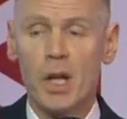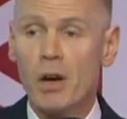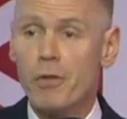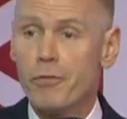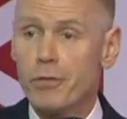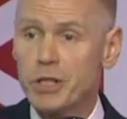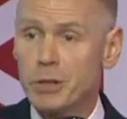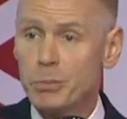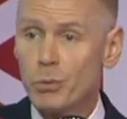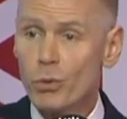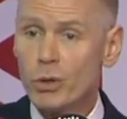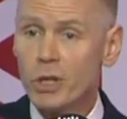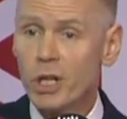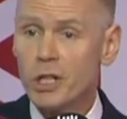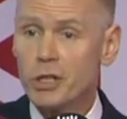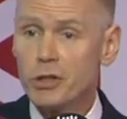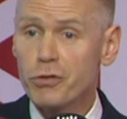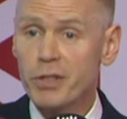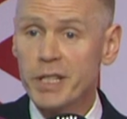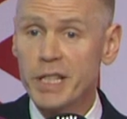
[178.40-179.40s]
For small
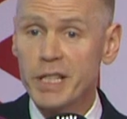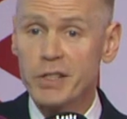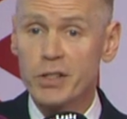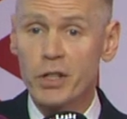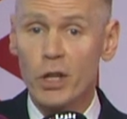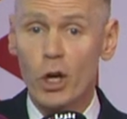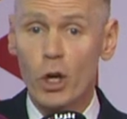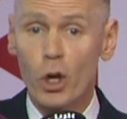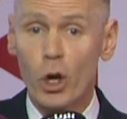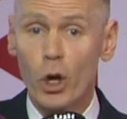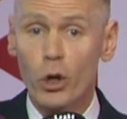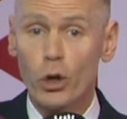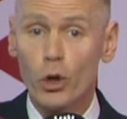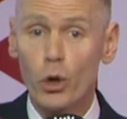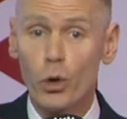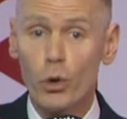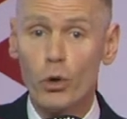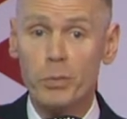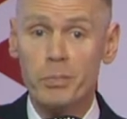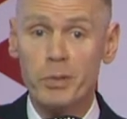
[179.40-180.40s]
countries
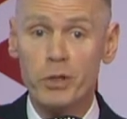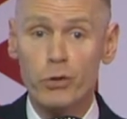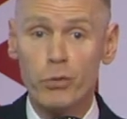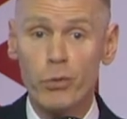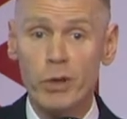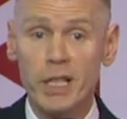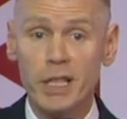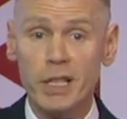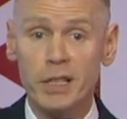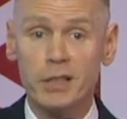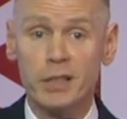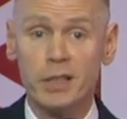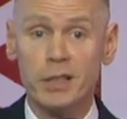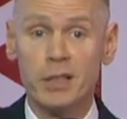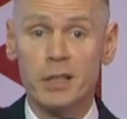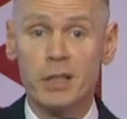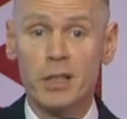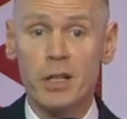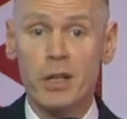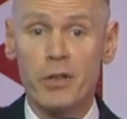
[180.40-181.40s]
caught between
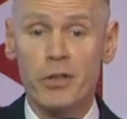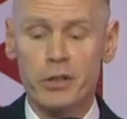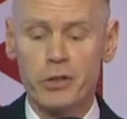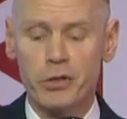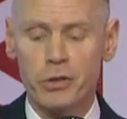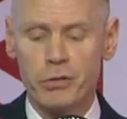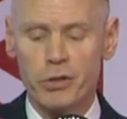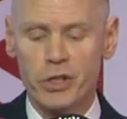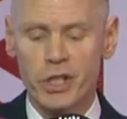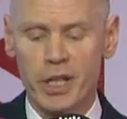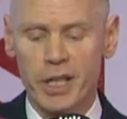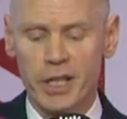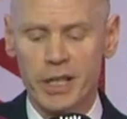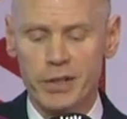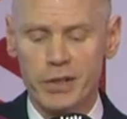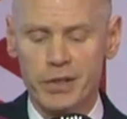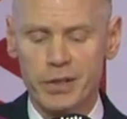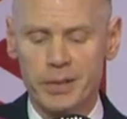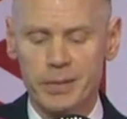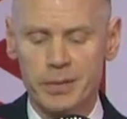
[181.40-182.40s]
the two
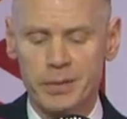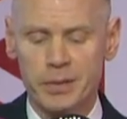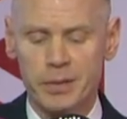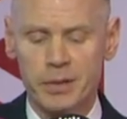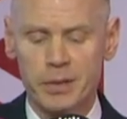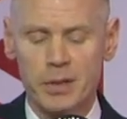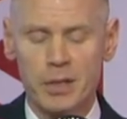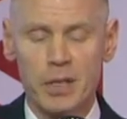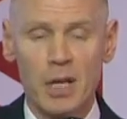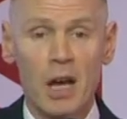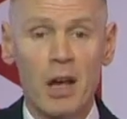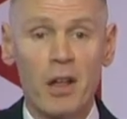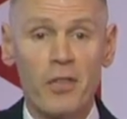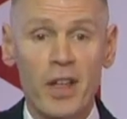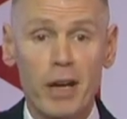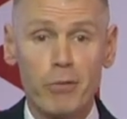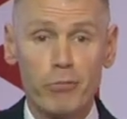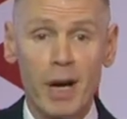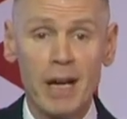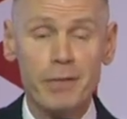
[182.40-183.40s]
giants,
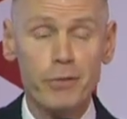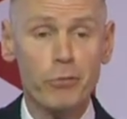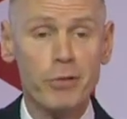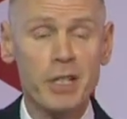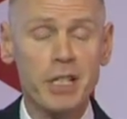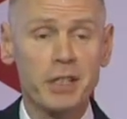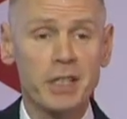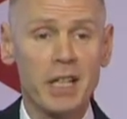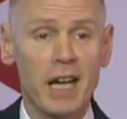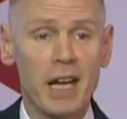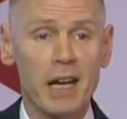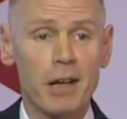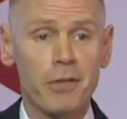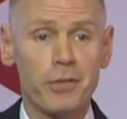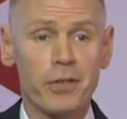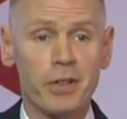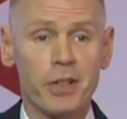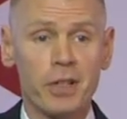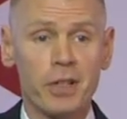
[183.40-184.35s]
their rivalry could have